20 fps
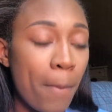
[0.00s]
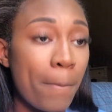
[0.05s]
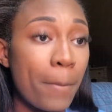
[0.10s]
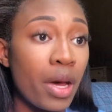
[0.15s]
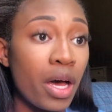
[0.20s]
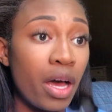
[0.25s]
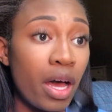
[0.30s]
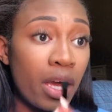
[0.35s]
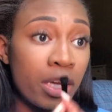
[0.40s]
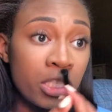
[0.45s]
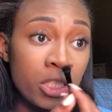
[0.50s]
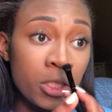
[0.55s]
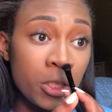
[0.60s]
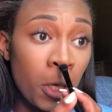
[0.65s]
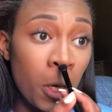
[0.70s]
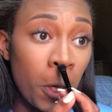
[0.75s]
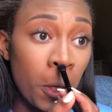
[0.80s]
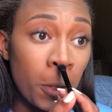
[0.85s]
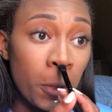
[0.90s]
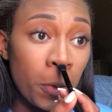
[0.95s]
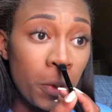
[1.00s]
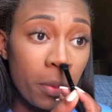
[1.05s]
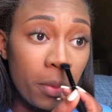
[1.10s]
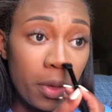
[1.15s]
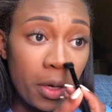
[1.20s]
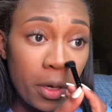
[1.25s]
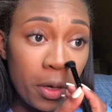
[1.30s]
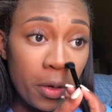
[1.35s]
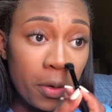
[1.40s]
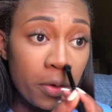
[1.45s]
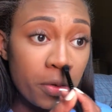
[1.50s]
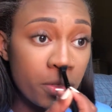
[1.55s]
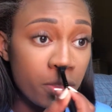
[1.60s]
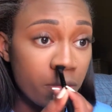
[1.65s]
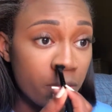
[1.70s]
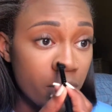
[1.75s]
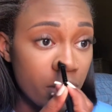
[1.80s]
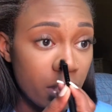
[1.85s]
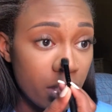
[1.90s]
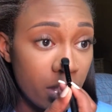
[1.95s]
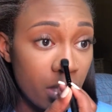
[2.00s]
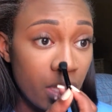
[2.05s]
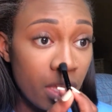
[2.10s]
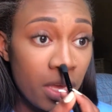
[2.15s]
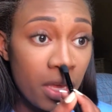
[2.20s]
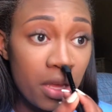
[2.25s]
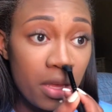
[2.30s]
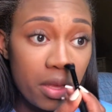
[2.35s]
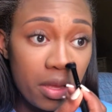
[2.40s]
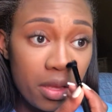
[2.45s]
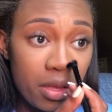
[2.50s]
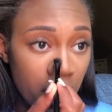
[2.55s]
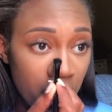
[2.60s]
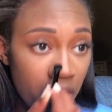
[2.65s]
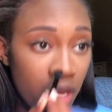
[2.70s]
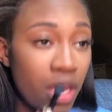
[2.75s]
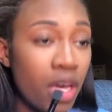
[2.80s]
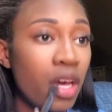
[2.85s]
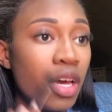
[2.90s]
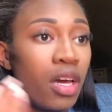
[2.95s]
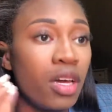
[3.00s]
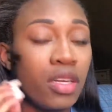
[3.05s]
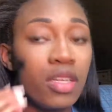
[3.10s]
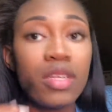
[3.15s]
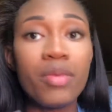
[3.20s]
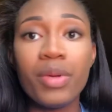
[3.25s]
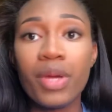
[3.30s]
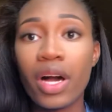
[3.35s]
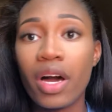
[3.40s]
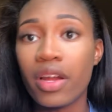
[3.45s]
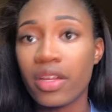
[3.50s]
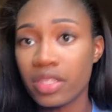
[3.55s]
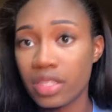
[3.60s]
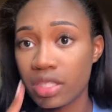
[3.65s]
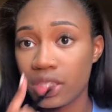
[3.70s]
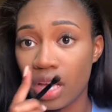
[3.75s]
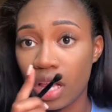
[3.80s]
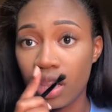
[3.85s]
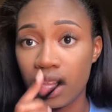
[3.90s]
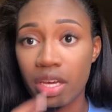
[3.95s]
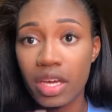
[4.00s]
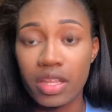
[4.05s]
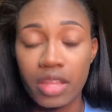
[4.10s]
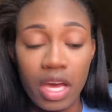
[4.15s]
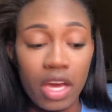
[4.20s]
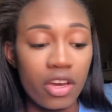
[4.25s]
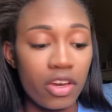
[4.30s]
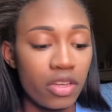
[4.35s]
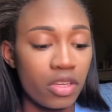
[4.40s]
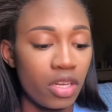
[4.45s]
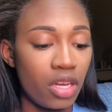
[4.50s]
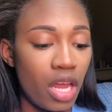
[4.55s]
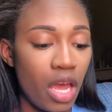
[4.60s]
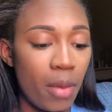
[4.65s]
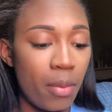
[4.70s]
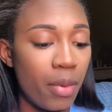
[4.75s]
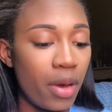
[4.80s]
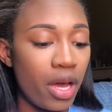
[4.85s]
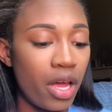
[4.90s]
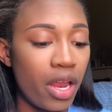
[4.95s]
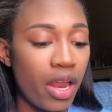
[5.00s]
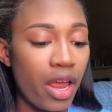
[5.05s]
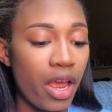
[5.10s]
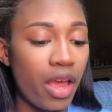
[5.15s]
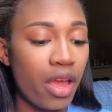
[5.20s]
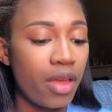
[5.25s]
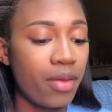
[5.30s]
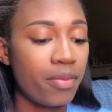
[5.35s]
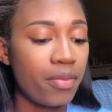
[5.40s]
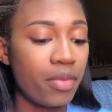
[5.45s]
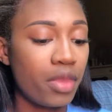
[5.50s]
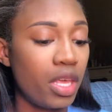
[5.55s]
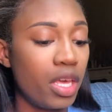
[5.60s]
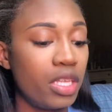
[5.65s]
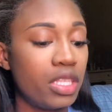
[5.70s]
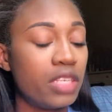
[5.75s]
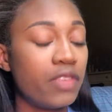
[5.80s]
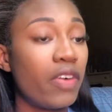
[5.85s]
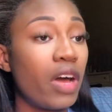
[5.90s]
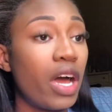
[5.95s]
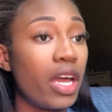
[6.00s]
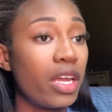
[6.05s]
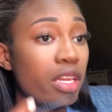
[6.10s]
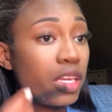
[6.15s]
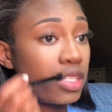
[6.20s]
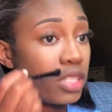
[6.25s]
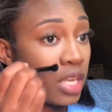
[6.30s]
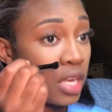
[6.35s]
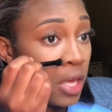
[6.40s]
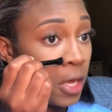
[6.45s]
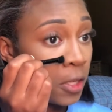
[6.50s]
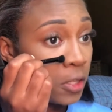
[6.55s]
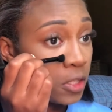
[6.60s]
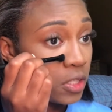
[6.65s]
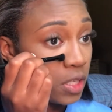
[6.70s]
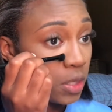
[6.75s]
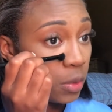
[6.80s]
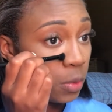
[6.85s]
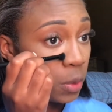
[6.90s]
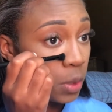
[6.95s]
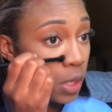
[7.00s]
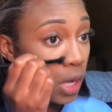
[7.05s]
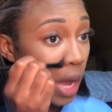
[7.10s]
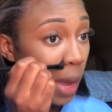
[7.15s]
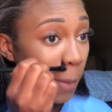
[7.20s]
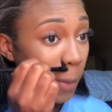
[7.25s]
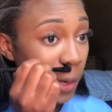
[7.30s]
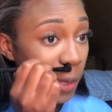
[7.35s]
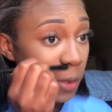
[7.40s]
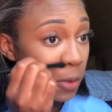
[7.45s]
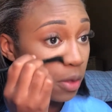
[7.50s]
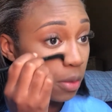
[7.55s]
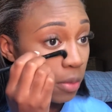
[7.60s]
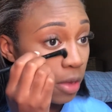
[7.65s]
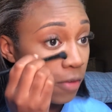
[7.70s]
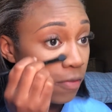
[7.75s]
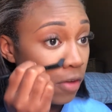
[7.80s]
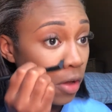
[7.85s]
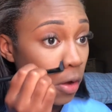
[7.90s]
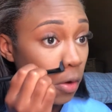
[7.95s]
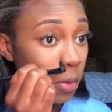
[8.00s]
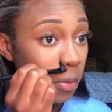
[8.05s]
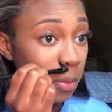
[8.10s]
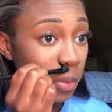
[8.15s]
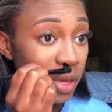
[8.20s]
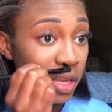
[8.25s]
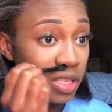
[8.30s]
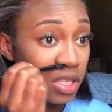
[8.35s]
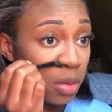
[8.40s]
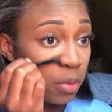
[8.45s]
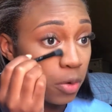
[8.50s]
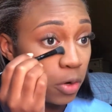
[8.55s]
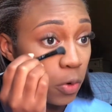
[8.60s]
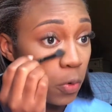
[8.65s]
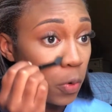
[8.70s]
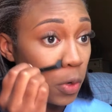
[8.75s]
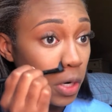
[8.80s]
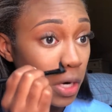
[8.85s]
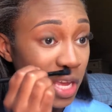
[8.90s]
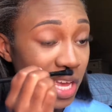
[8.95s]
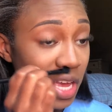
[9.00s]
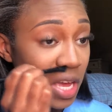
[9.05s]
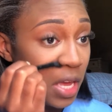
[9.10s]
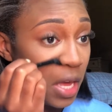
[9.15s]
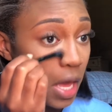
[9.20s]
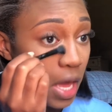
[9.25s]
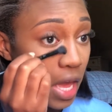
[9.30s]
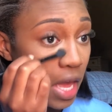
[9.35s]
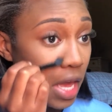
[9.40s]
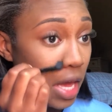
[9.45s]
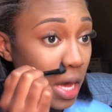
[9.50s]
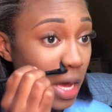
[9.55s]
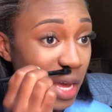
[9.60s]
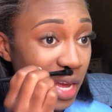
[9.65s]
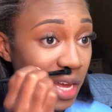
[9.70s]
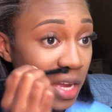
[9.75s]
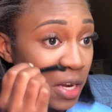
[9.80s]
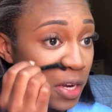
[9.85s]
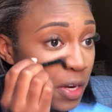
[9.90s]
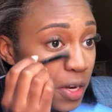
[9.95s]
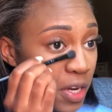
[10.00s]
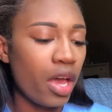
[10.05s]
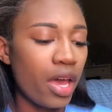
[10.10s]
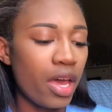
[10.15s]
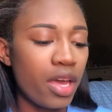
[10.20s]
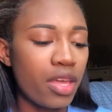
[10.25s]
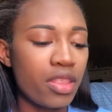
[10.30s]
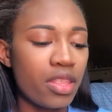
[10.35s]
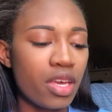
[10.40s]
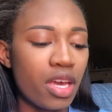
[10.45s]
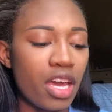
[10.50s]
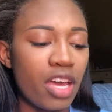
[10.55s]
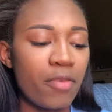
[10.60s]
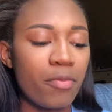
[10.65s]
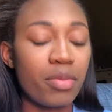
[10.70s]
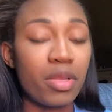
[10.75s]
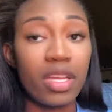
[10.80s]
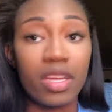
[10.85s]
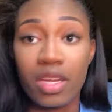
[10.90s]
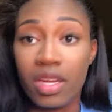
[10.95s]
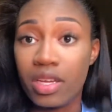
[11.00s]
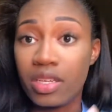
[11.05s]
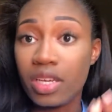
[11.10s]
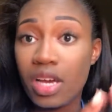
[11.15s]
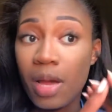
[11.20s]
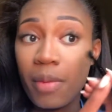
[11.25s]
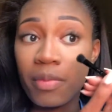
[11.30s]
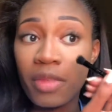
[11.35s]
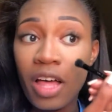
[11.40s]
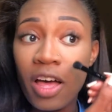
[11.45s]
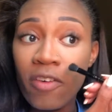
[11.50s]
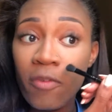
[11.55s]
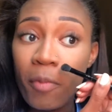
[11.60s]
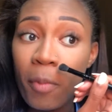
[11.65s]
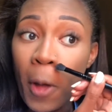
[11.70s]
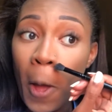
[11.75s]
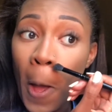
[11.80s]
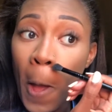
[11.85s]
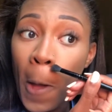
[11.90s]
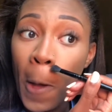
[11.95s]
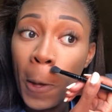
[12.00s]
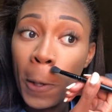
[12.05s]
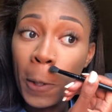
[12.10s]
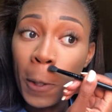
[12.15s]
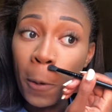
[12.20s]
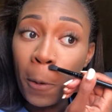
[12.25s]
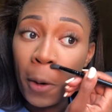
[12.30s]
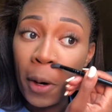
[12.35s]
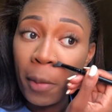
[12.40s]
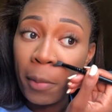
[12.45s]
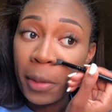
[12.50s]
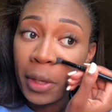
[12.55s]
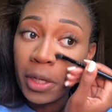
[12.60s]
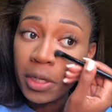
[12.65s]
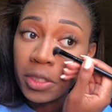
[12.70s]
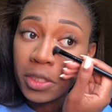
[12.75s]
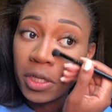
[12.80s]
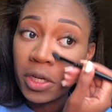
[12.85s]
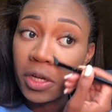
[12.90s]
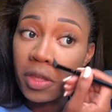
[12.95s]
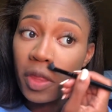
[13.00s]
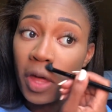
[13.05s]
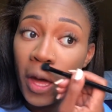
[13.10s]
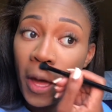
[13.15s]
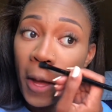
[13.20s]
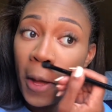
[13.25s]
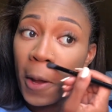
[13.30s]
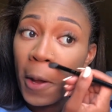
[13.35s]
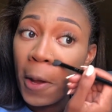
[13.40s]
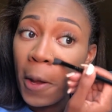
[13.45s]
but I just contour my nose with it. And to be honest, it's not looking that good today, but it's fine because I can't see what time it is on my phone because I'm recording, and I think I have plenty of time left, but I also want to make sure that